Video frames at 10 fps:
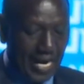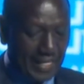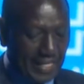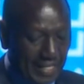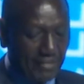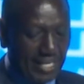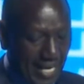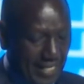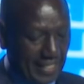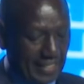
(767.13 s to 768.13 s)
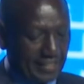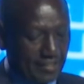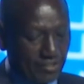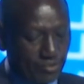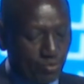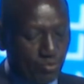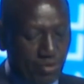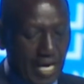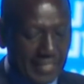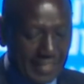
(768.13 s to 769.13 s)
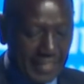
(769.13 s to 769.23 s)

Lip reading: and even anchor it through a